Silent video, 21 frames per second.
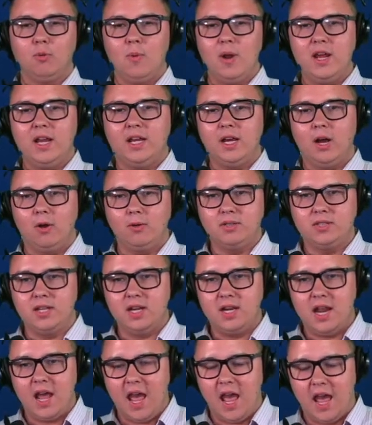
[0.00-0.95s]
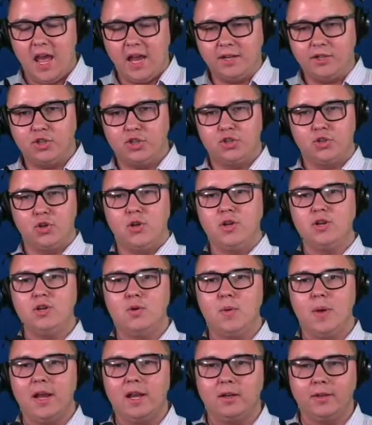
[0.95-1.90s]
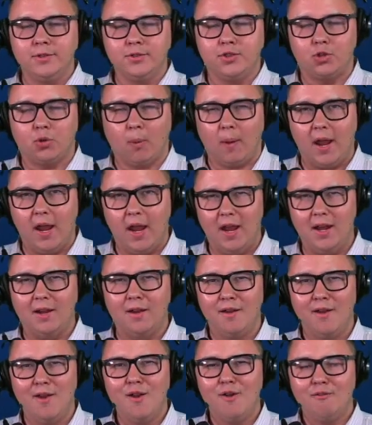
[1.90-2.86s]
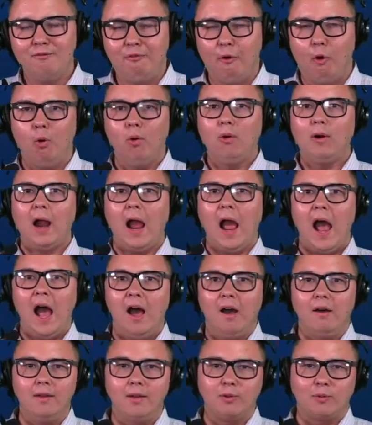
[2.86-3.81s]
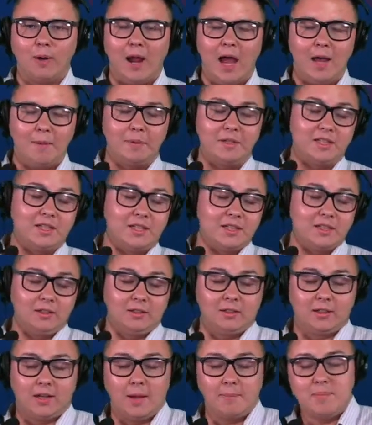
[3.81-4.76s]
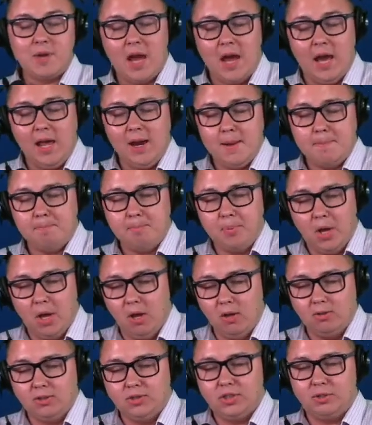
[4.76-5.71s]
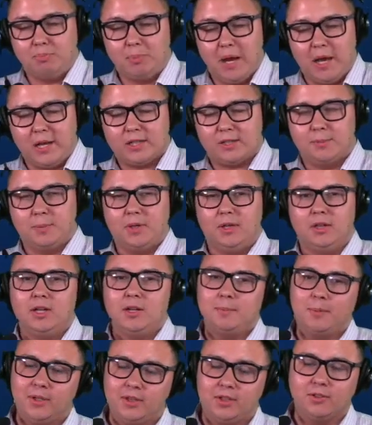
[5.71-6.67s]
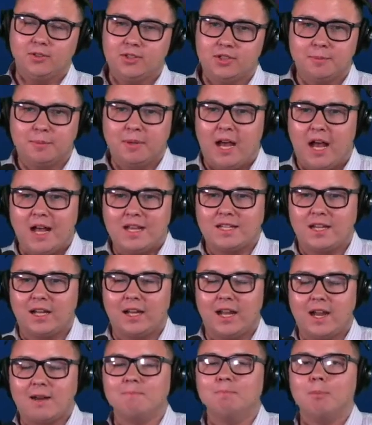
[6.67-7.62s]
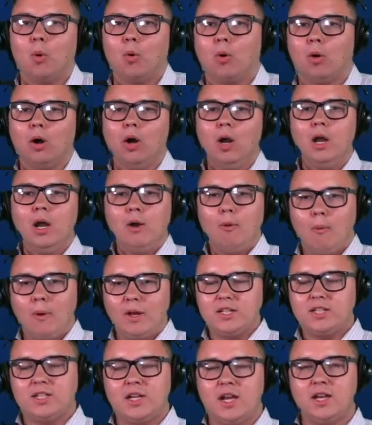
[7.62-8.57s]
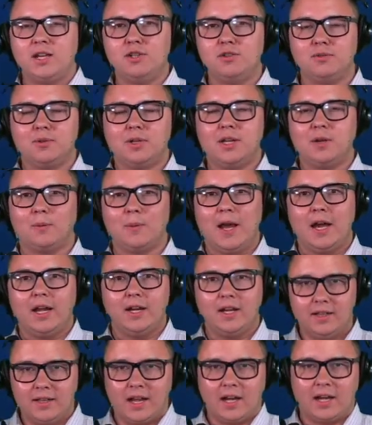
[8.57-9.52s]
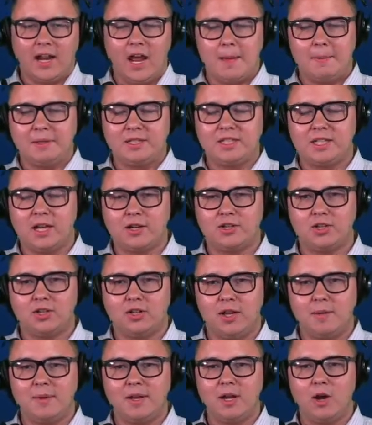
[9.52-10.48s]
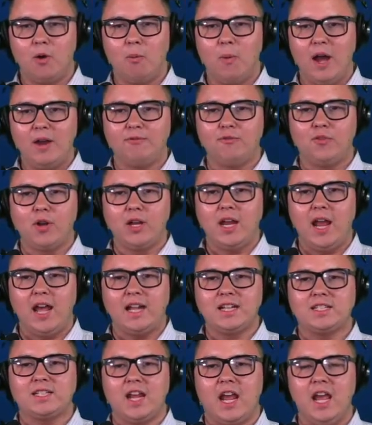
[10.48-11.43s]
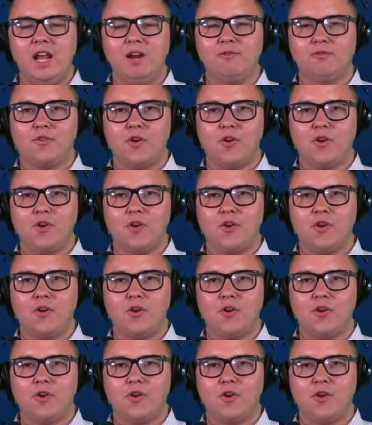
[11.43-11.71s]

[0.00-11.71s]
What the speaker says: we go today, should New England trade for Allen Robinson? Look, I'm not opposed to the possibility, but there's some guys I'd like more. What say you? Get rowdy in that comment section. Let me know. Y for yes, in